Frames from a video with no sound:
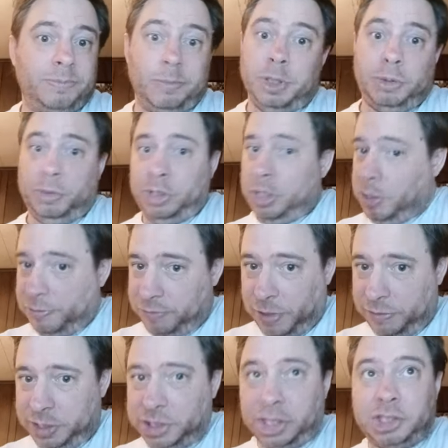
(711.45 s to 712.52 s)
which was
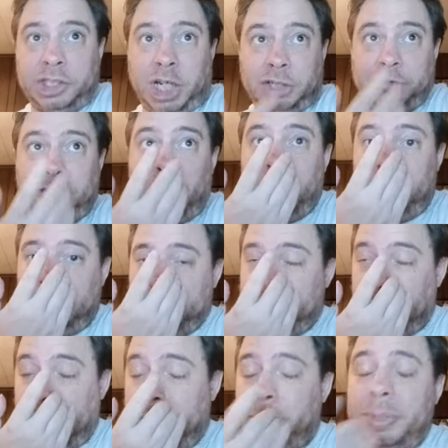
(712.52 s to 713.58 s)
very successful
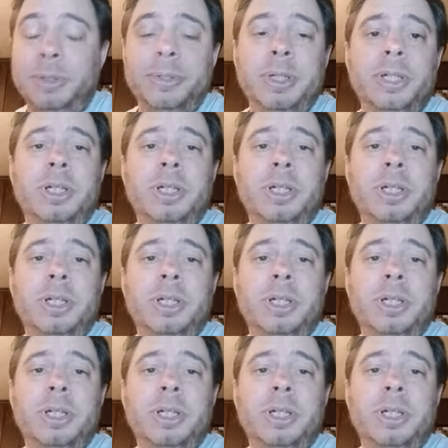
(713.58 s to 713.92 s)
for them.